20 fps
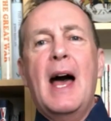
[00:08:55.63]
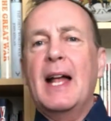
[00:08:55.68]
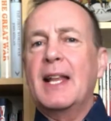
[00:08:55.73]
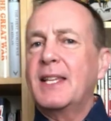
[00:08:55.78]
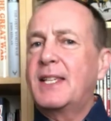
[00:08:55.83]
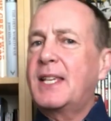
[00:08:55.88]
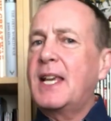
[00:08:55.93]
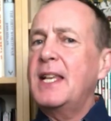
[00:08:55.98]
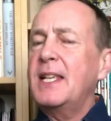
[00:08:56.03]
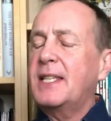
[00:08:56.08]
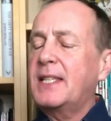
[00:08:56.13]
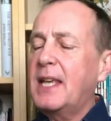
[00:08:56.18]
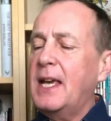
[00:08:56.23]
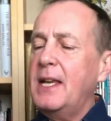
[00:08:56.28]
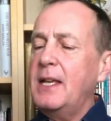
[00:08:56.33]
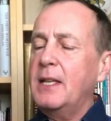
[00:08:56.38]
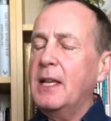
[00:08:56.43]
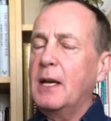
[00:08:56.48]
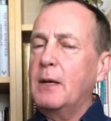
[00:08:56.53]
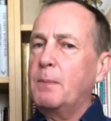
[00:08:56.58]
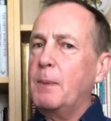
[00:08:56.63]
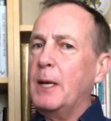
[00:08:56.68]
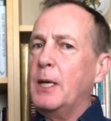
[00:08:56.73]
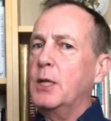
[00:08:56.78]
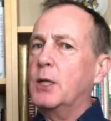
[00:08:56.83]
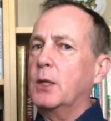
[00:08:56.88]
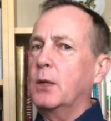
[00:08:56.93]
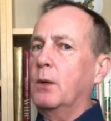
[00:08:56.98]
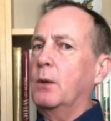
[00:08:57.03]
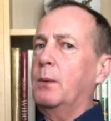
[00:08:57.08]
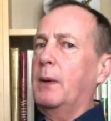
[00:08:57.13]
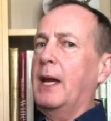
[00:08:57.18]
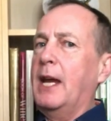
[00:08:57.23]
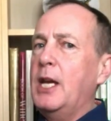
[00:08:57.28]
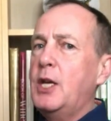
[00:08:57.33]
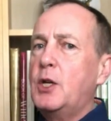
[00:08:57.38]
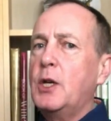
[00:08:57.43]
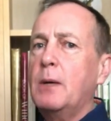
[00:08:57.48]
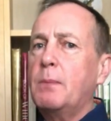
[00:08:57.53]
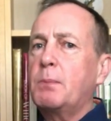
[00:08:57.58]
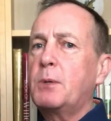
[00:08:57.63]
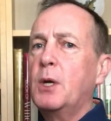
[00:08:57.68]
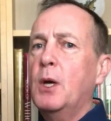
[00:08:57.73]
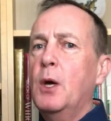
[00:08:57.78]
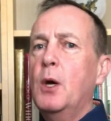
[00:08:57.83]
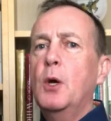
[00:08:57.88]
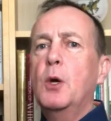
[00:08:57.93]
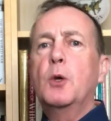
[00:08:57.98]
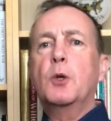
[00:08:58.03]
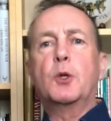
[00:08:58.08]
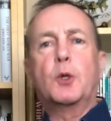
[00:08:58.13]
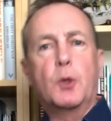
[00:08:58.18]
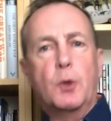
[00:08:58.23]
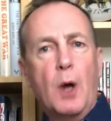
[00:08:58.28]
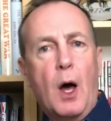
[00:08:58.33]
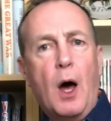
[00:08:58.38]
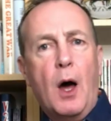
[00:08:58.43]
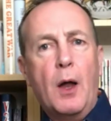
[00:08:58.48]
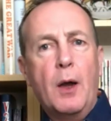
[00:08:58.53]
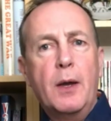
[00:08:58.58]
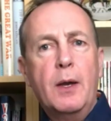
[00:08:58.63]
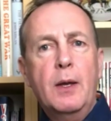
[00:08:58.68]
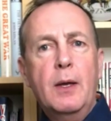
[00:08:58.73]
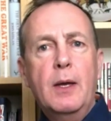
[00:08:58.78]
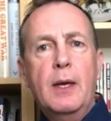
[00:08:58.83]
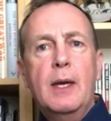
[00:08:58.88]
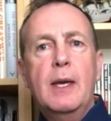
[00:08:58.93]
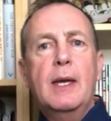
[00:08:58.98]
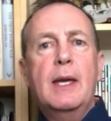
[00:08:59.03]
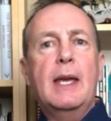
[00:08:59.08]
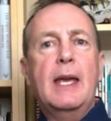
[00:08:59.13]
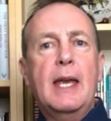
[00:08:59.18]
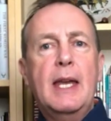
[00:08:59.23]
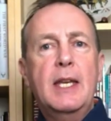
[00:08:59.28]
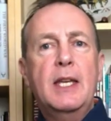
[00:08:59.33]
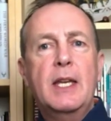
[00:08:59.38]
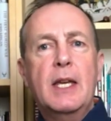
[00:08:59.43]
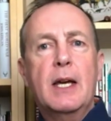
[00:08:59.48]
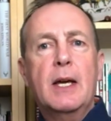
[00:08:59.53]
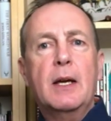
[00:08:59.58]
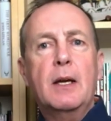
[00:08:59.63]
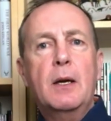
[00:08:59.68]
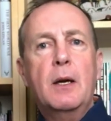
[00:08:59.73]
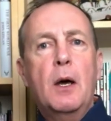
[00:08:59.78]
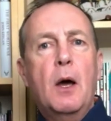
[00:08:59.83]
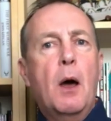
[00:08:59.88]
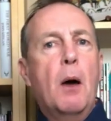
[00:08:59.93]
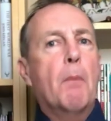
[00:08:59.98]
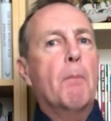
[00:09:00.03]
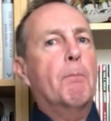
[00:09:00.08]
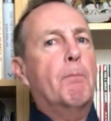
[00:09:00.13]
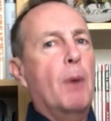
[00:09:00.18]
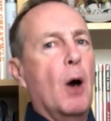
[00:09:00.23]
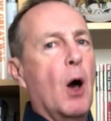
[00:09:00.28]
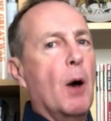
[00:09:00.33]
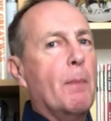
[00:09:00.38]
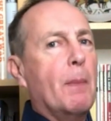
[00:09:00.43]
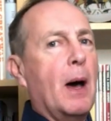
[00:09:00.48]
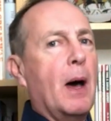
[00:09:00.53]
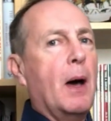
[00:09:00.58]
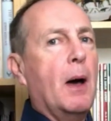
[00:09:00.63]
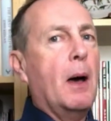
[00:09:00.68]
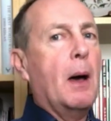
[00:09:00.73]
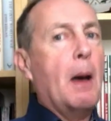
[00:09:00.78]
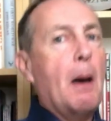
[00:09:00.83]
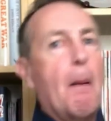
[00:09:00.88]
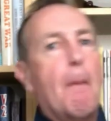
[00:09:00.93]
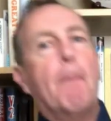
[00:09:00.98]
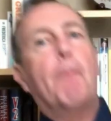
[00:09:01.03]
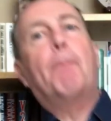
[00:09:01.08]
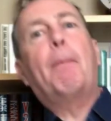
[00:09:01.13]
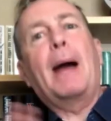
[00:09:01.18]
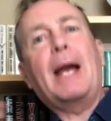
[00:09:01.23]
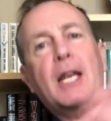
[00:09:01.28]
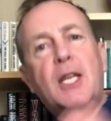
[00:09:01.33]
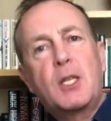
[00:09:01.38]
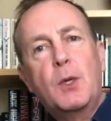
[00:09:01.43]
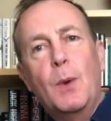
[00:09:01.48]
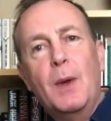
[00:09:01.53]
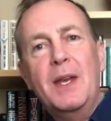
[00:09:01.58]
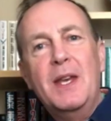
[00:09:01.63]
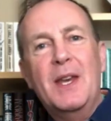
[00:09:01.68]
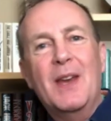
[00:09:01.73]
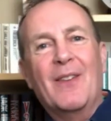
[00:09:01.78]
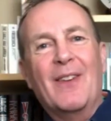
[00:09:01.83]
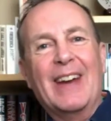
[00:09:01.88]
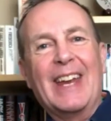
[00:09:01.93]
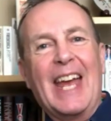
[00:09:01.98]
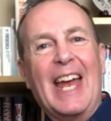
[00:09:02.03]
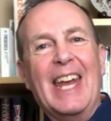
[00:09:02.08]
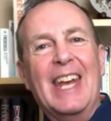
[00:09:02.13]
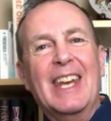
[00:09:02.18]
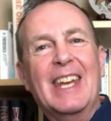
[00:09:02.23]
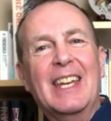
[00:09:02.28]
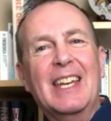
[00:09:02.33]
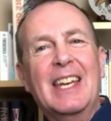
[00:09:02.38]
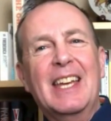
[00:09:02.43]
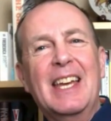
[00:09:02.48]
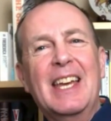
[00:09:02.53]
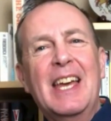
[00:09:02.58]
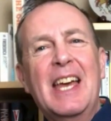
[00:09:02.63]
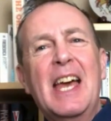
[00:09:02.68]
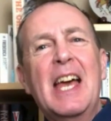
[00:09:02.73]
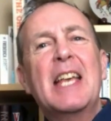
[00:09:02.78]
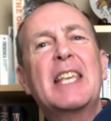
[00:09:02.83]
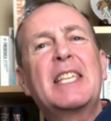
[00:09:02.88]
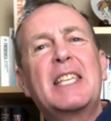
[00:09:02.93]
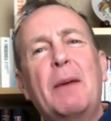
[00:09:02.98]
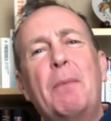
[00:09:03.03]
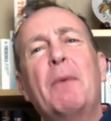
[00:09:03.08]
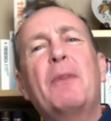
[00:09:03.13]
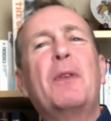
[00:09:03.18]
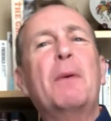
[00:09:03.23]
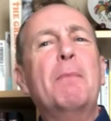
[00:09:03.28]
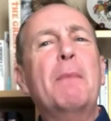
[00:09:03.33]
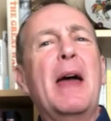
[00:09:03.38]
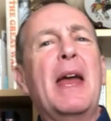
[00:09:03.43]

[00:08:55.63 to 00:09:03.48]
And since then, they'd been to Egypt, Sudan, India, Burma, back to India again. Some of the